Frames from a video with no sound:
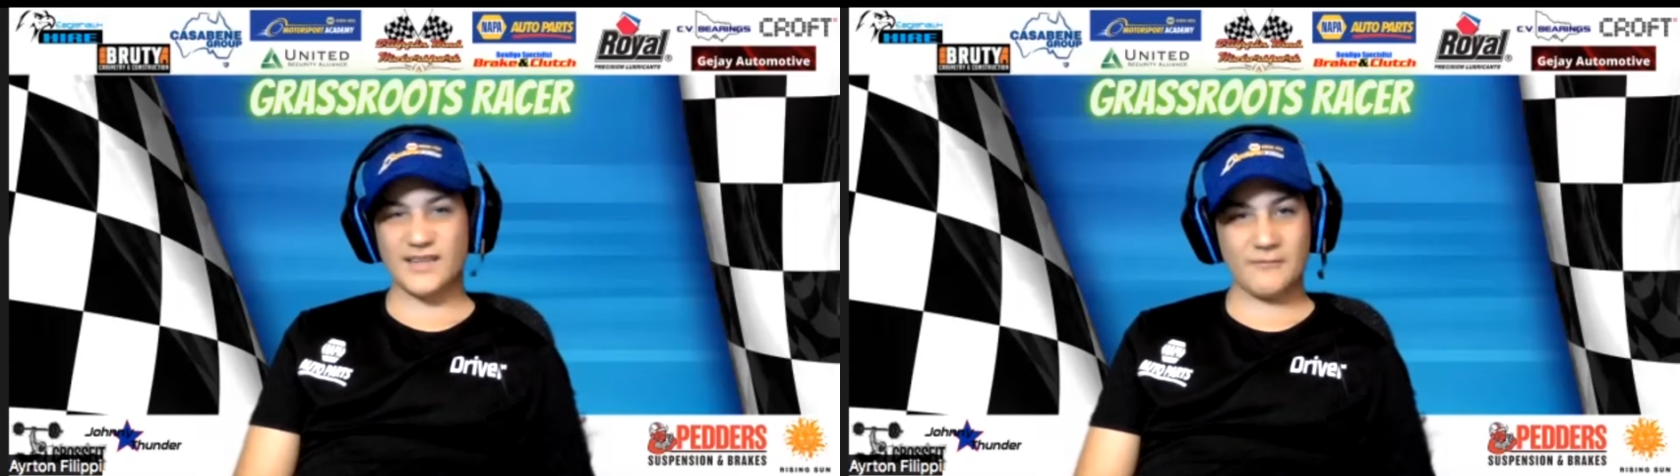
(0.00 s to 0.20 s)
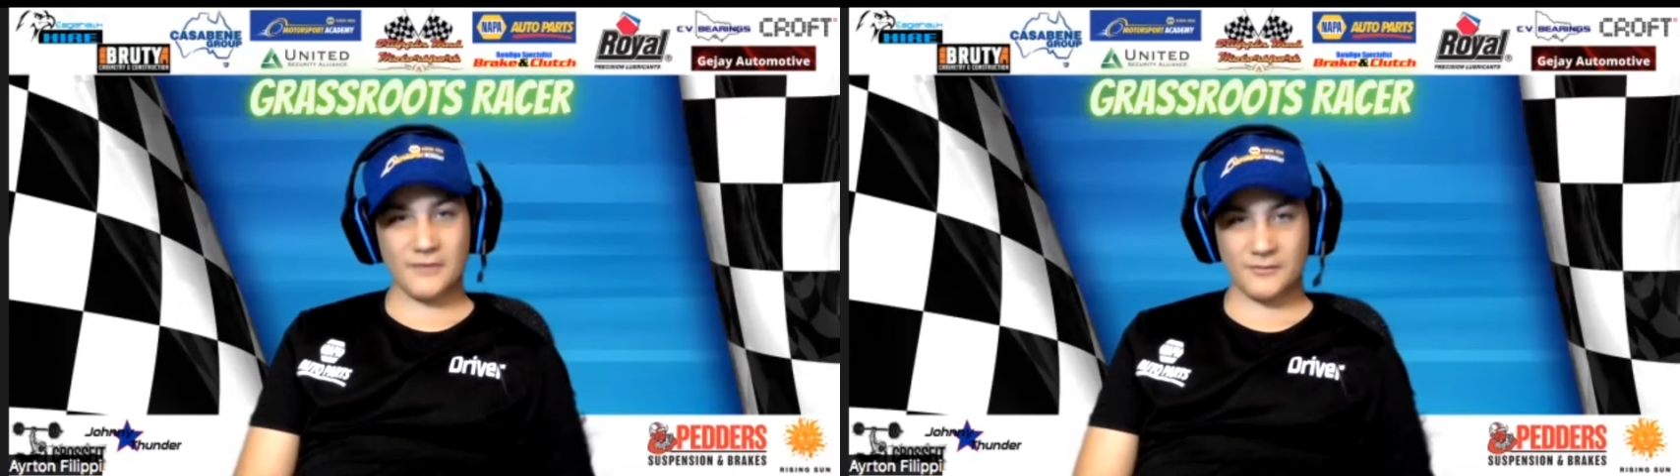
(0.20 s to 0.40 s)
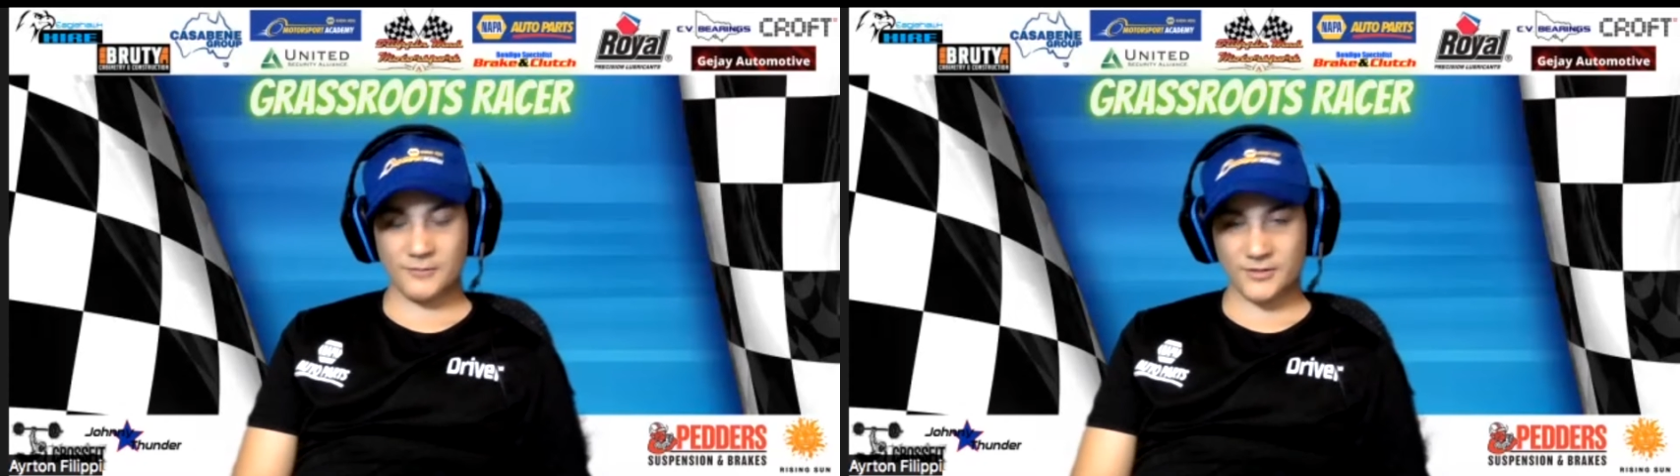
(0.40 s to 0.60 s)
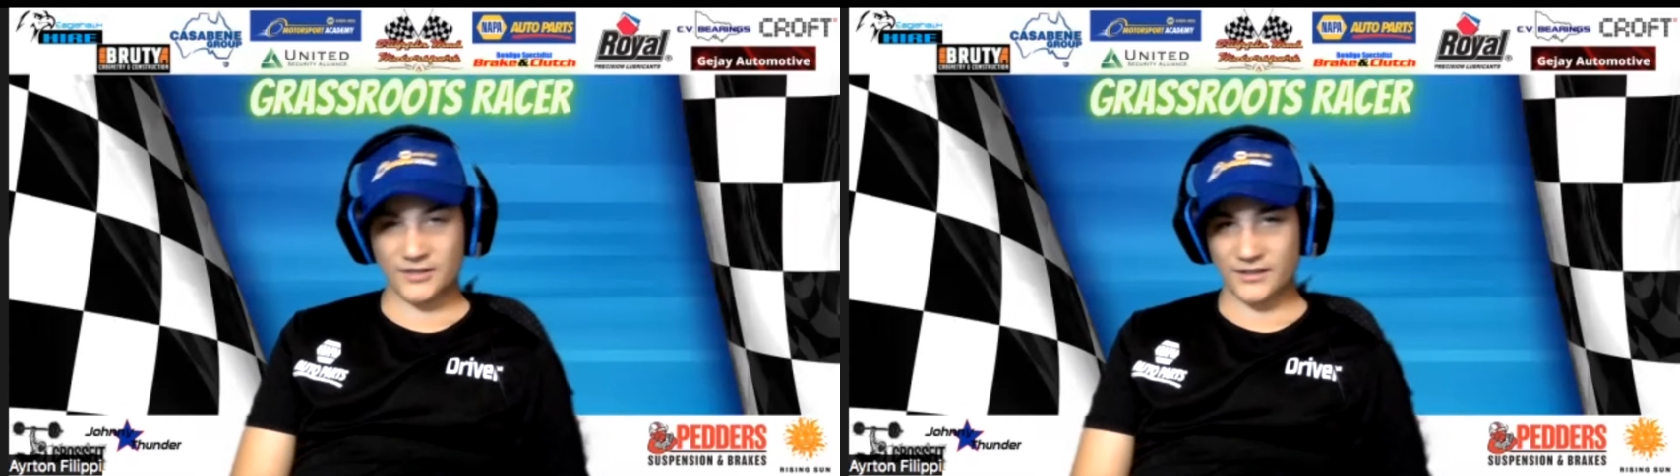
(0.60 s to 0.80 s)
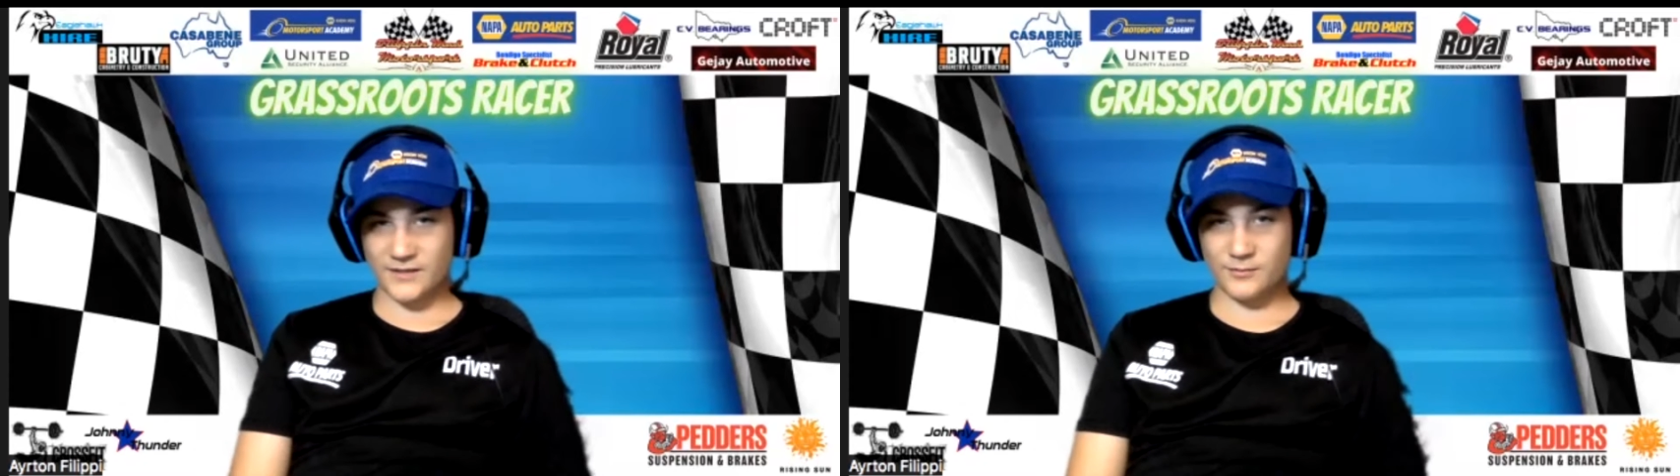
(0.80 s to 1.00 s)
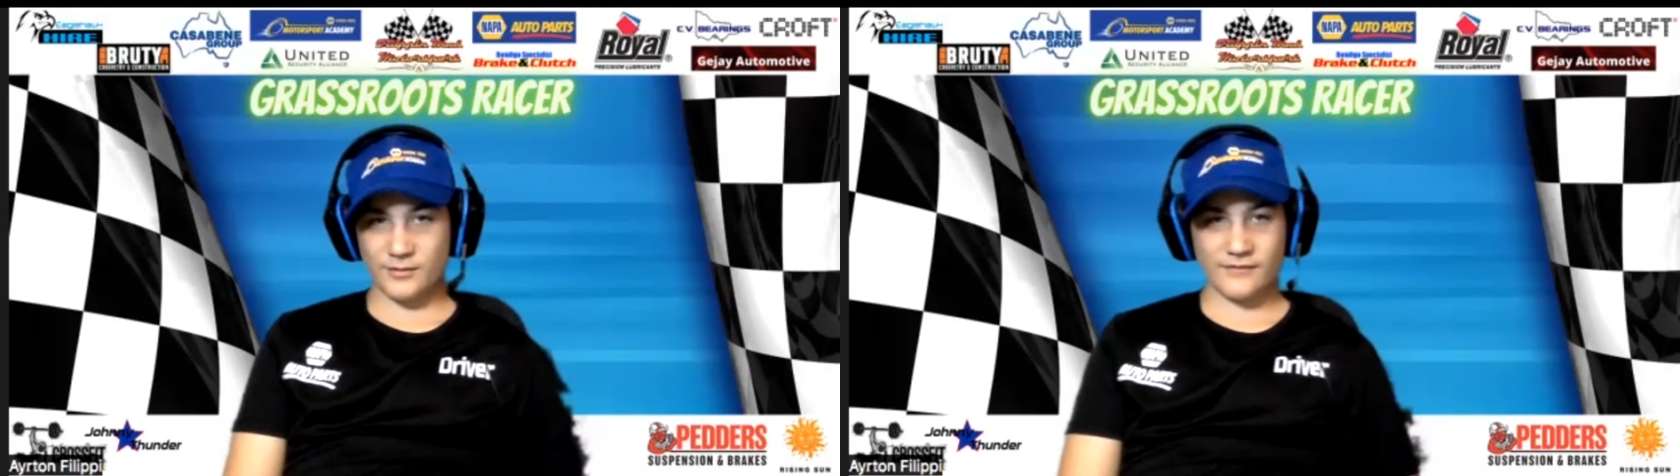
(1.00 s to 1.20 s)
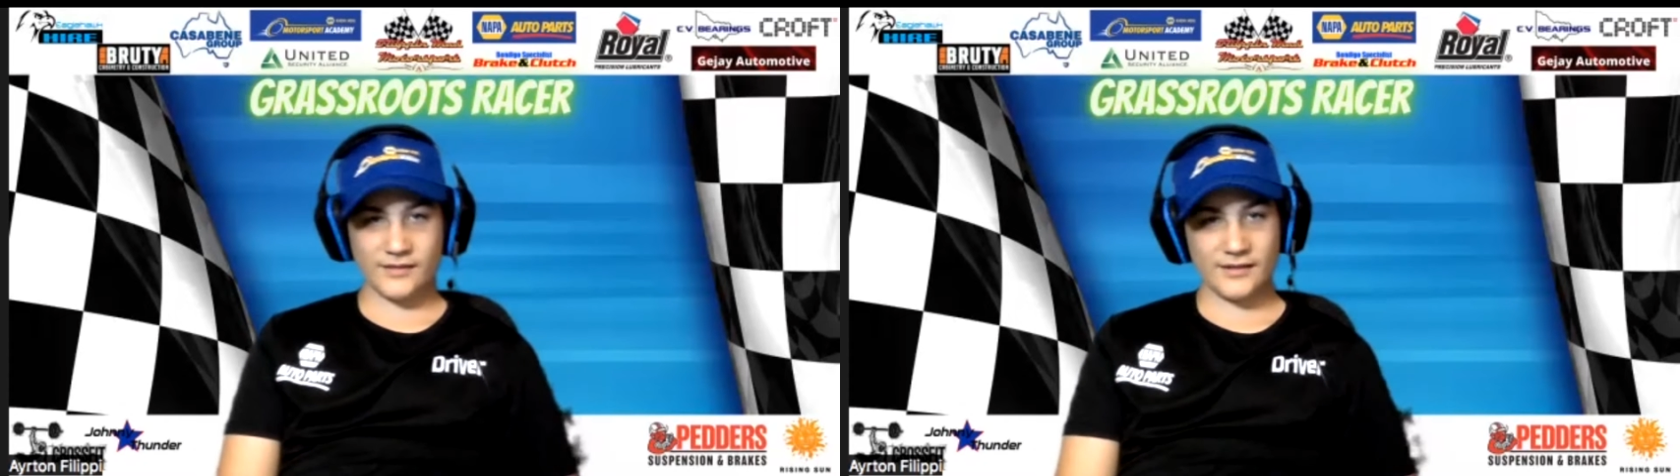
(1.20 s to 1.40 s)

everyone watching this will have to